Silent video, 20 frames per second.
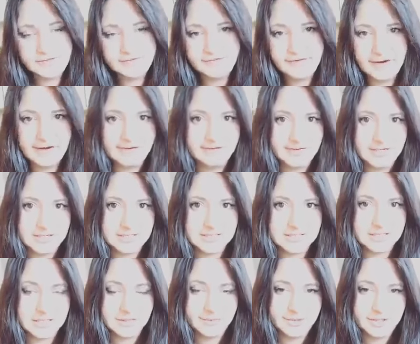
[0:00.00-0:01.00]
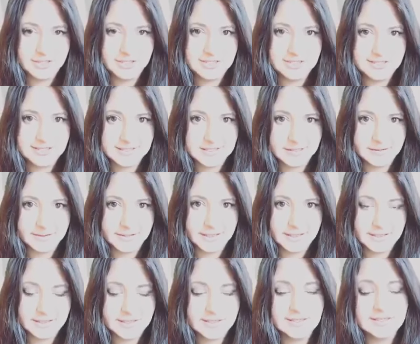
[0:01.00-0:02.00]
various communities out
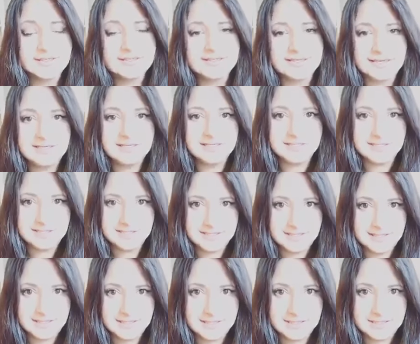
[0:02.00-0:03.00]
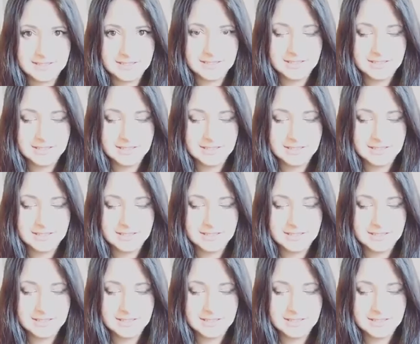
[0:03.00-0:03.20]
there, the consensus is